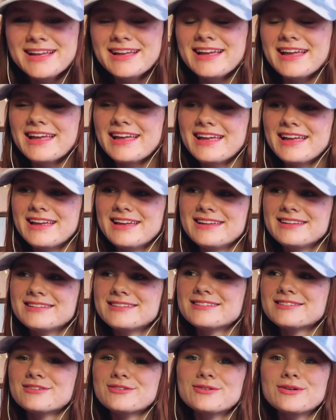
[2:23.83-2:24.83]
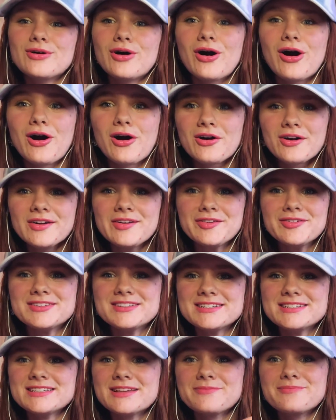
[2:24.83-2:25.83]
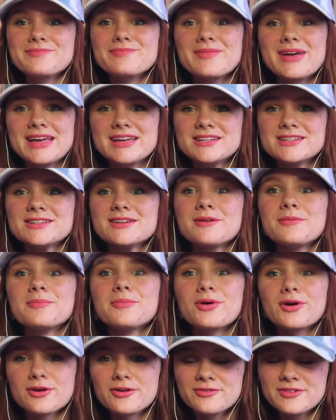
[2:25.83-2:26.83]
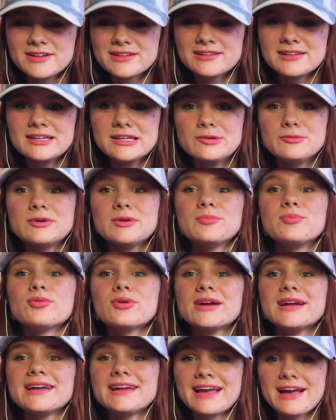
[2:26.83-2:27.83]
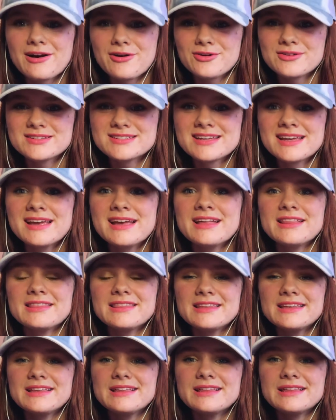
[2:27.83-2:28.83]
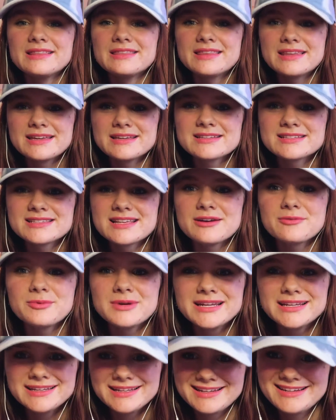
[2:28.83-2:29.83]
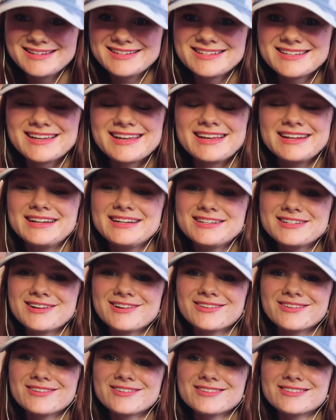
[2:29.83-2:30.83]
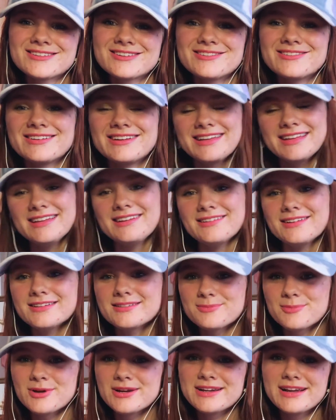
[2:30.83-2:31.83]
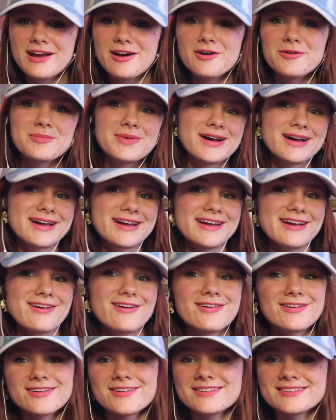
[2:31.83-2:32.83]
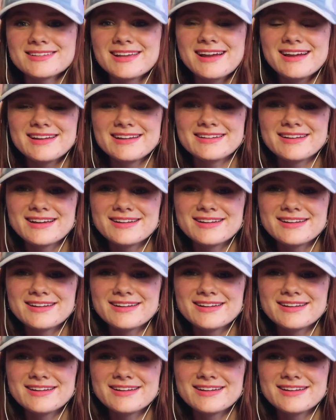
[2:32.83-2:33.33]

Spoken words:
And so our energies mesh perfectly. We bring out the things that we need in each other. So he does bring out my harder side, and I